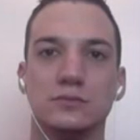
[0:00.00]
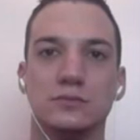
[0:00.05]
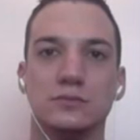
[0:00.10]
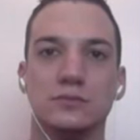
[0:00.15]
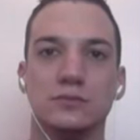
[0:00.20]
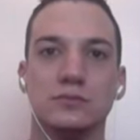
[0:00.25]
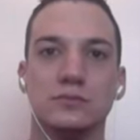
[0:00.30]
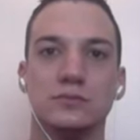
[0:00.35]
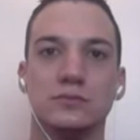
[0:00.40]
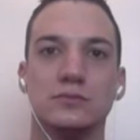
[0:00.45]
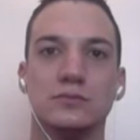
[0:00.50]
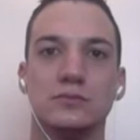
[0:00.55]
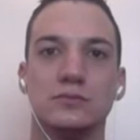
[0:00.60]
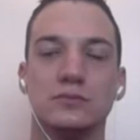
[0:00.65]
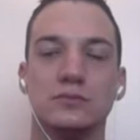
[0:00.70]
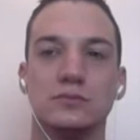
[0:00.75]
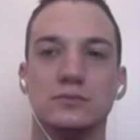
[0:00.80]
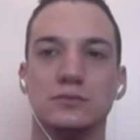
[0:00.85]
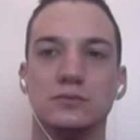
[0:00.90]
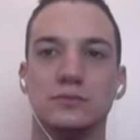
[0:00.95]

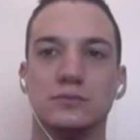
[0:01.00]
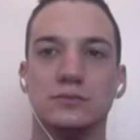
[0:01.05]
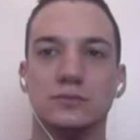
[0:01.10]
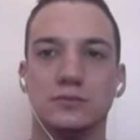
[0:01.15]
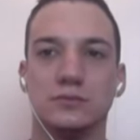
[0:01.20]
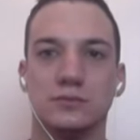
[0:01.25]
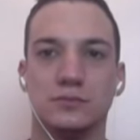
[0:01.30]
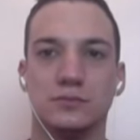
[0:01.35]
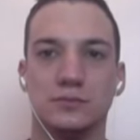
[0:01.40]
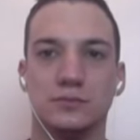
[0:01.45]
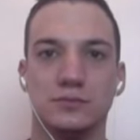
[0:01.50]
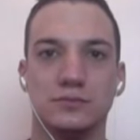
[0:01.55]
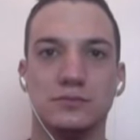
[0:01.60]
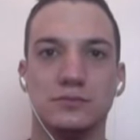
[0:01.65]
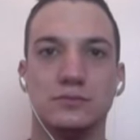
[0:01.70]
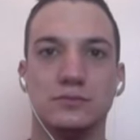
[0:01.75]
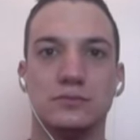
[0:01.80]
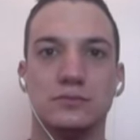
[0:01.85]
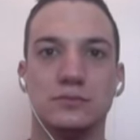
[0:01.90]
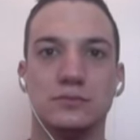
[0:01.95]

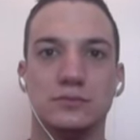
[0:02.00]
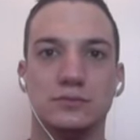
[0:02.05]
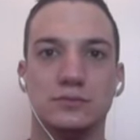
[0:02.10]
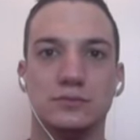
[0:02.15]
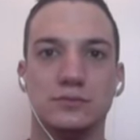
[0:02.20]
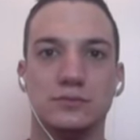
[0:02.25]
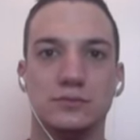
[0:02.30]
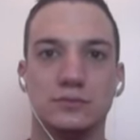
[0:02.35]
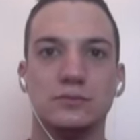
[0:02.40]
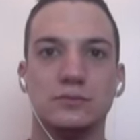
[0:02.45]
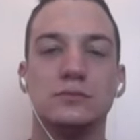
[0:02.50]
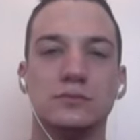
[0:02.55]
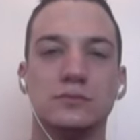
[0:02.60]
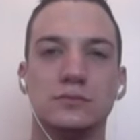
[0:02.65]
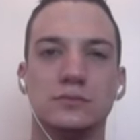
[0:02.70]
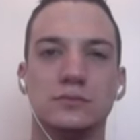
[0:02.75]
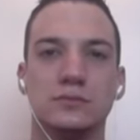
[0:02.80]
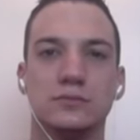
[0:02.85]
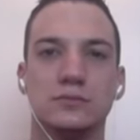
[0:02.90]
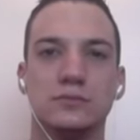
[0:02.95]

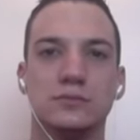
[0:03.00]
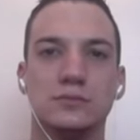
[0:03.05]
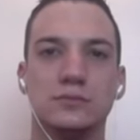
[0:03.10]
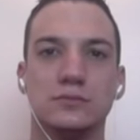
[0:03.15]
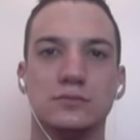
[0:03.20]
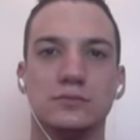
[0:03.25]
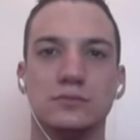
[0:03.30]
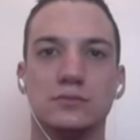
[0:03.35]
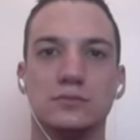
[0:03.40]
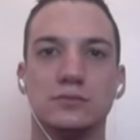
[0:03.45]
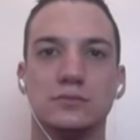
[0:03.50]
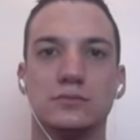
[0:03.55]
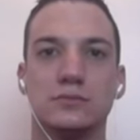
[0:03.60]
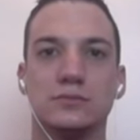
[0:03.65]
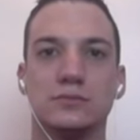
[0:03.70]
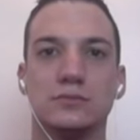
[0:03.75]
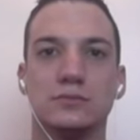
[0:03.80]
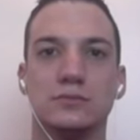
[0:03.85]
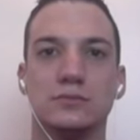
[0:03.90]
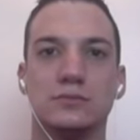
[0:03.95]

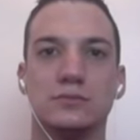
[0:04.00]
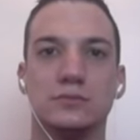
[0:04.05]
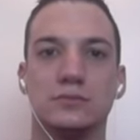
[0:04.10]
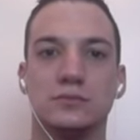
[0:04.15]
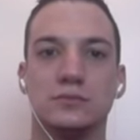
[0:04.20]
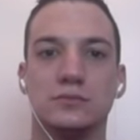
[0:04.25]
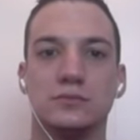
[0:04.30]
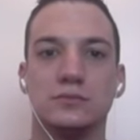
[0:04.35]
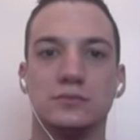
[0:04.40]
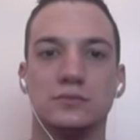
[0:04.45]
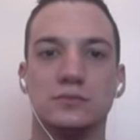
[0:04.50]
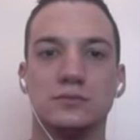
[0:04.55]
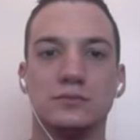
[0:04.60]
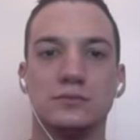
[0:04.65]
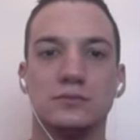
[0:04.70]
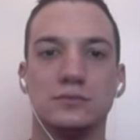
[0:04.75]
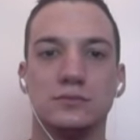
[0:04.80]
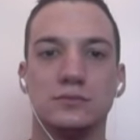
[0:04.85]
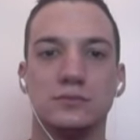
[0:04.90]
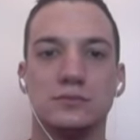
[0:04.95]

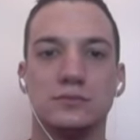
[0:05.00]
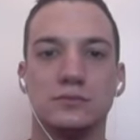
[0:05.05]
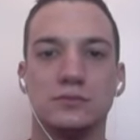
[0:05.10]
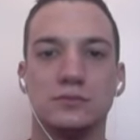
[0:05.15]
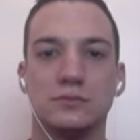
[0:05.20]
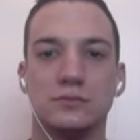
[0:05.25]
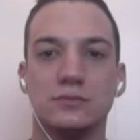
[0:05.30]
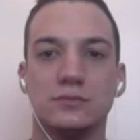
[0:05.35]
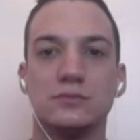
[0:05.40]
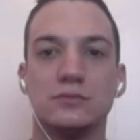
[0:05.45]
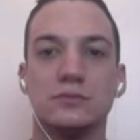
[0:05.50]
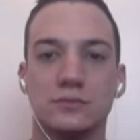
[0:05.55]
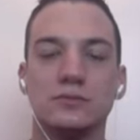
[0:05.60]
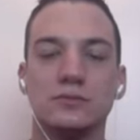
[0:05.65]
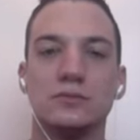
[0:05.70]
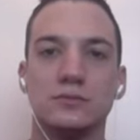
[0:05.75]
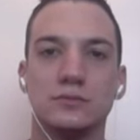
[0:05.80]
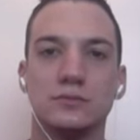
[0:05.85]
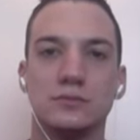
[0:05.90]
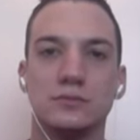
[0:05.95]

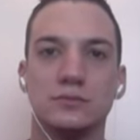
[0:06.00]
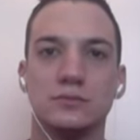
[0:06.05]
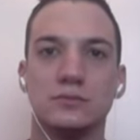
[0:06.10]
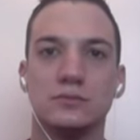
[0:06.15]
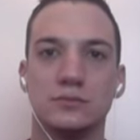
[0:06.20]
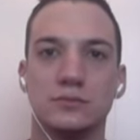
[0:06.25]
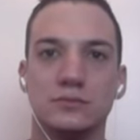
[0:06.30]
(silent)